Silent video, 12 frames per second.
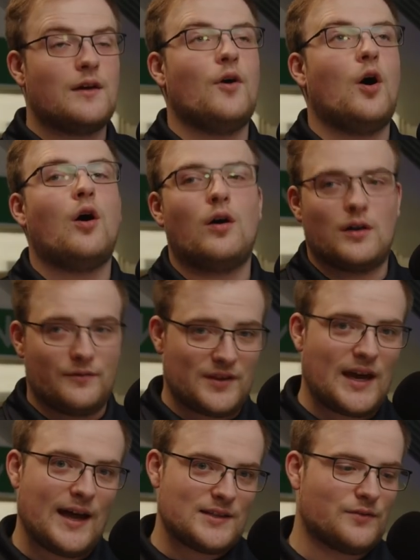of all of the
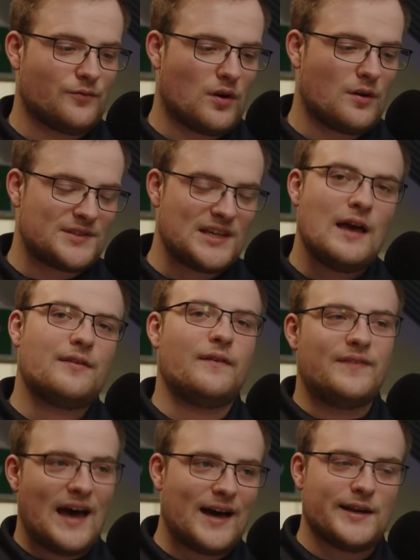cans of worms
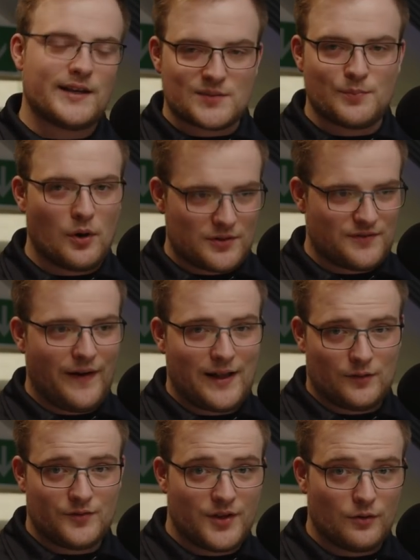that that exposed
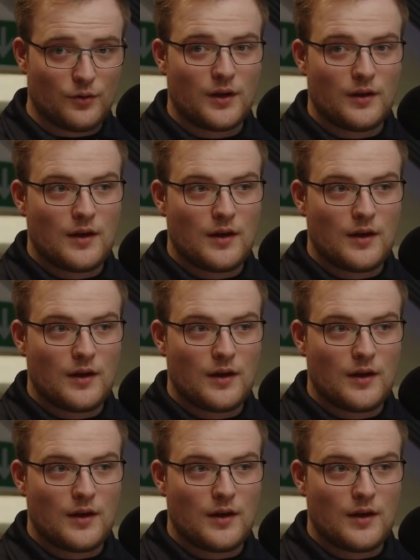Valve to.